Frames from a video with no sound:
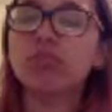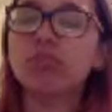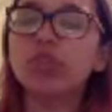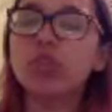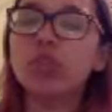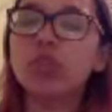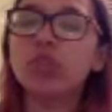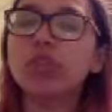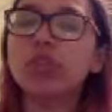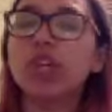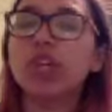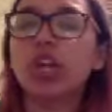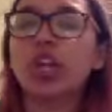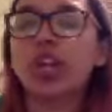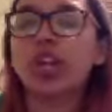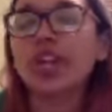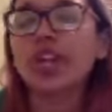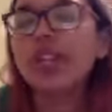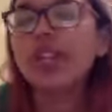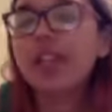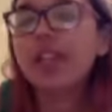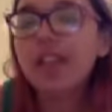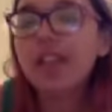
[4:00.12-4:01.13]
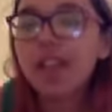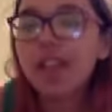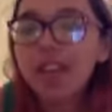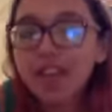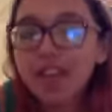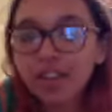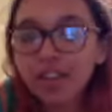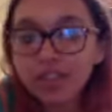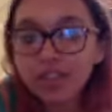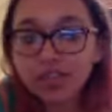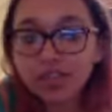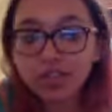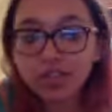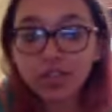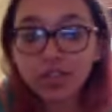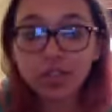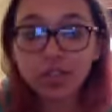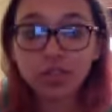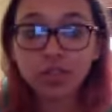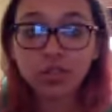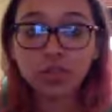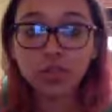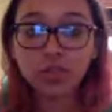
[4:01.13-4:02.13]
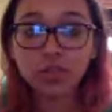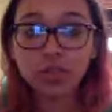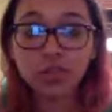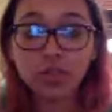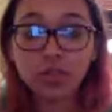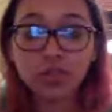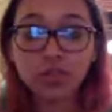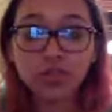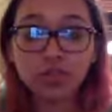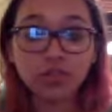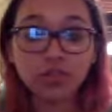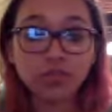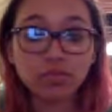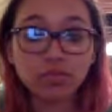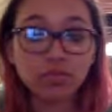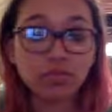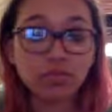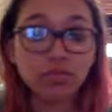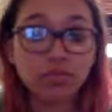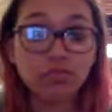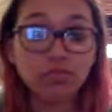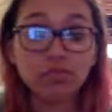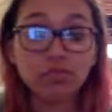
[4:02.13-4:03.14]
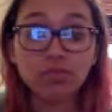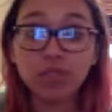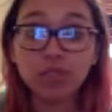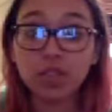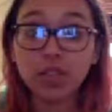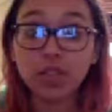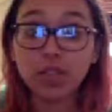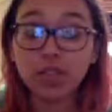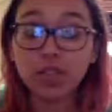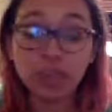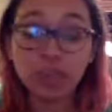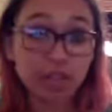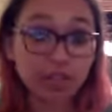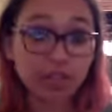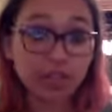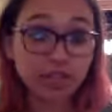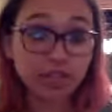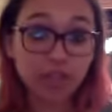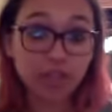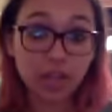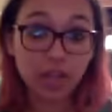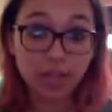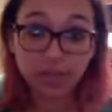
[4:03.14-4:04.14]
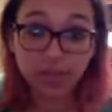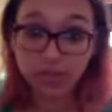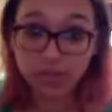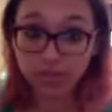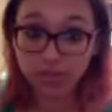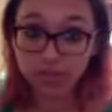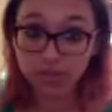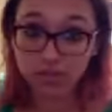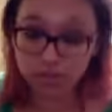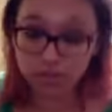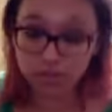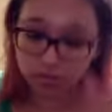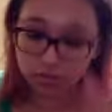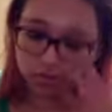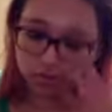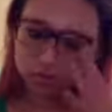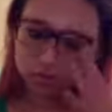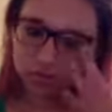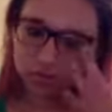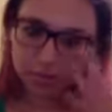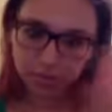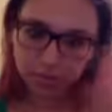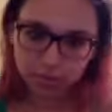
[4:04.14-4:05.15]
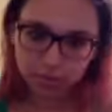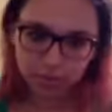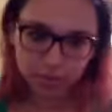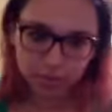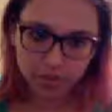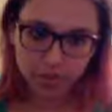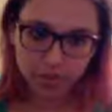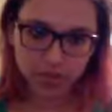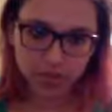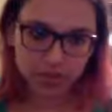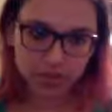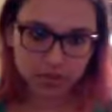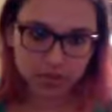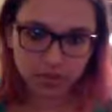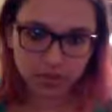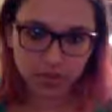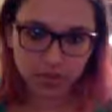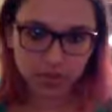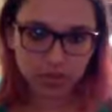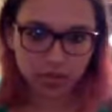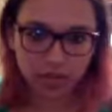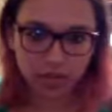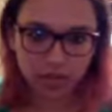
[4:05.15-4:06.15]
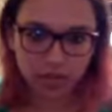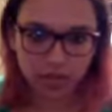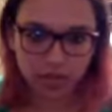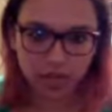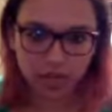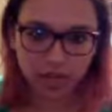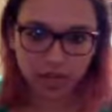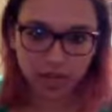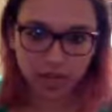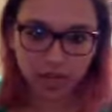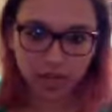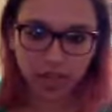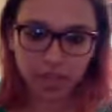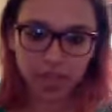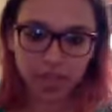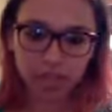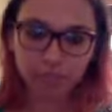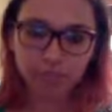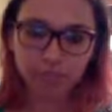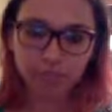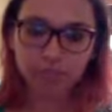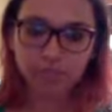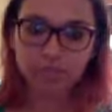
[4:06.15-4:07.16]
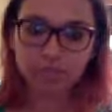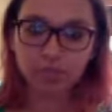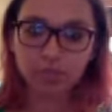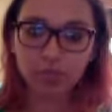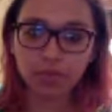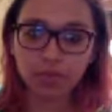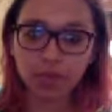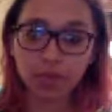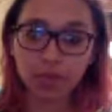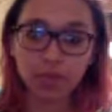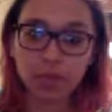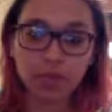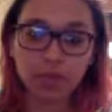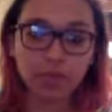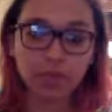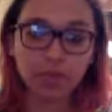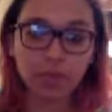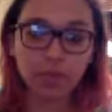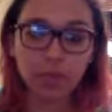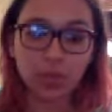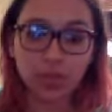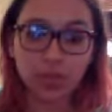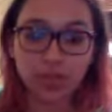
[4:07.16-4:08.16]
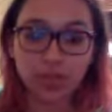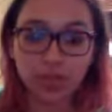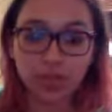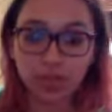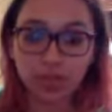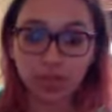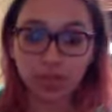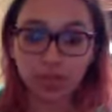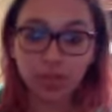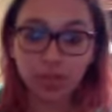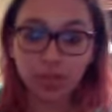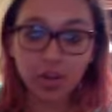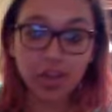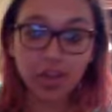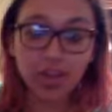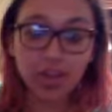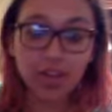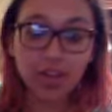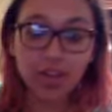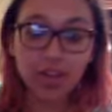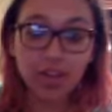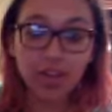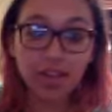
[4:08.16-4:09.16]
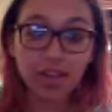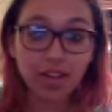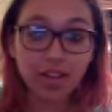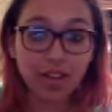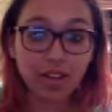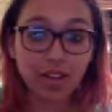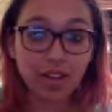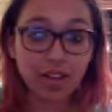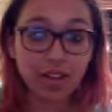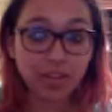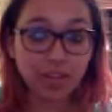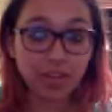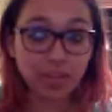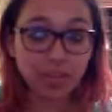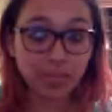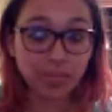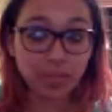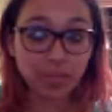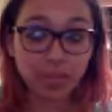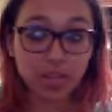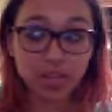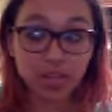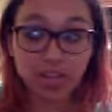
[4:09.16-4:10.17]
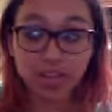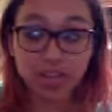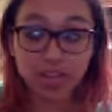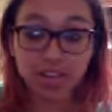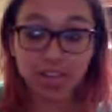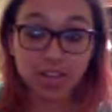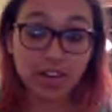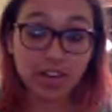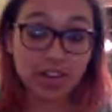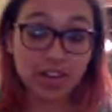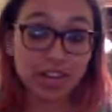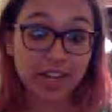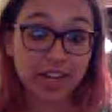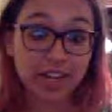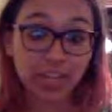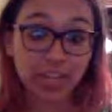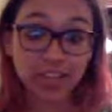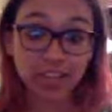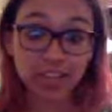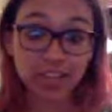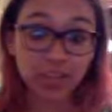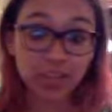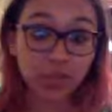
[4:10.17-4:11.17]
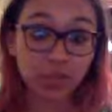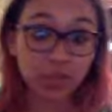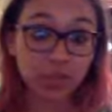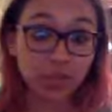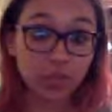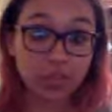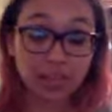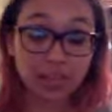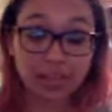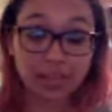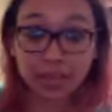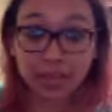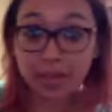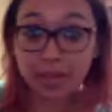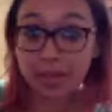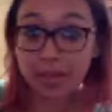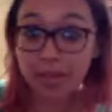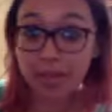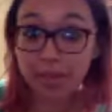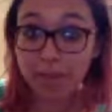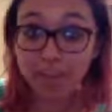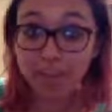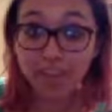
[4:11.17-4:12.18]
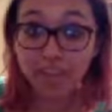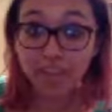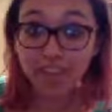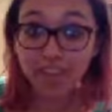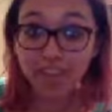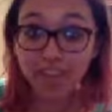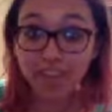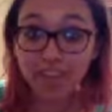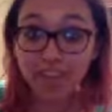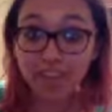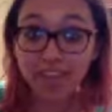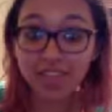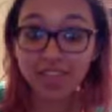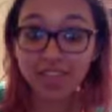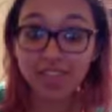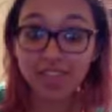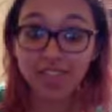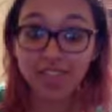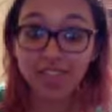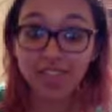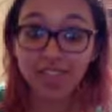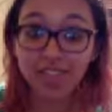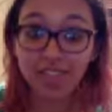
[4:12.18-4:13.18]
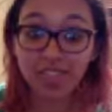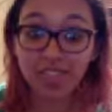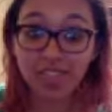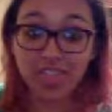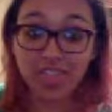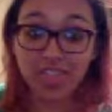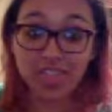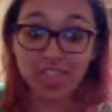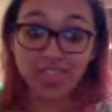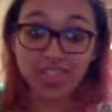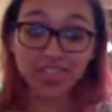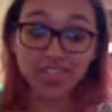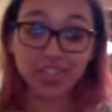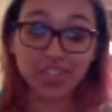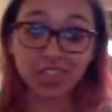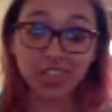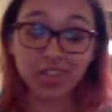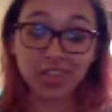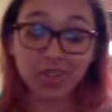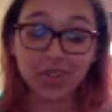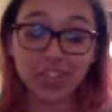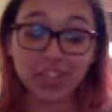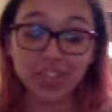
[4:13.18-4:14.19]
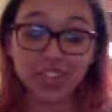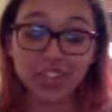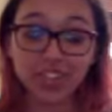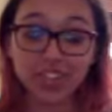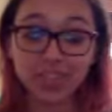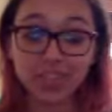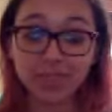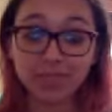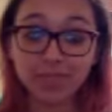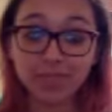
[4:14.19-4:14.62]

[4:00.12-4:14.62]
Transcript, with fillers: I'm pretty good. So if you guys are coming to that movie festival that I brought up a few weeks ago, um, is there anything you would like me to make? That's a good question.